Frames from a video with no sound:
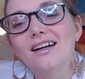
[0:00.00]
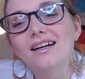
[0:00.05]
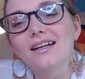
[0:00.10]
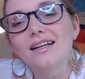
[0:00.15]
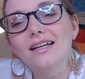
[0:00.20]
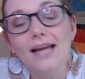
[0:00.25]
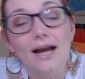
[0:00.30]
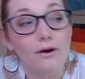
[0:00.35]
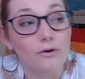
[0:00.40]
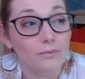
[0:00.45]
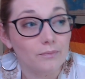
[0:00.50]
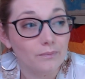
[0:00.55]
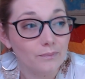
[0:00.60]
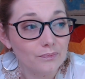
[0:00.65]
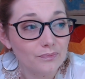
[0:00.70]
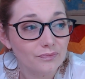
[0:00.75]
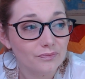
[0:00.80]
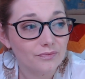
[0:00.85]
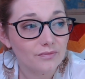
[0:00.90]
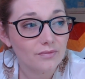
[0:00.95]
Now,
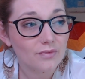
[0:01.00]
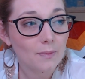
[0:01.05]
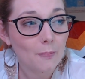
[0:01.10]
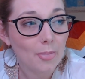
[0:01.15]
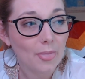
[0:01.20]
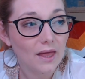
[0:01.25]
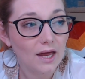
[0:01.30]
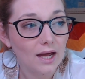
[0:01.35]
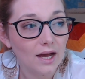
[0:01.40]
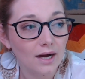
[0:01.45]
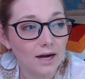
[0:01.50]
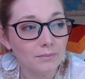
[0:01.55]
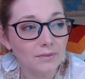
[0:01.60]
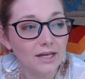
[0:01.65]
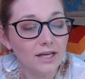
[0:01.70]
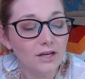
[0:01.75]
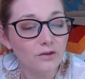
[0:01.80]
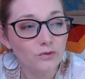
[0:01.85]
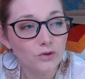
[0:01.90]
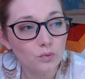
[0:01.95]

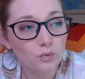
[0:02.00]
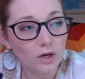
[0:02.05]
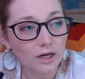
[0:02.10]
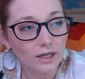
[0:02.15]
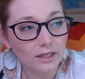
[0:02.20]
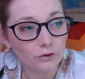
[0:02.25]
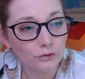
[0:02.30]
if you want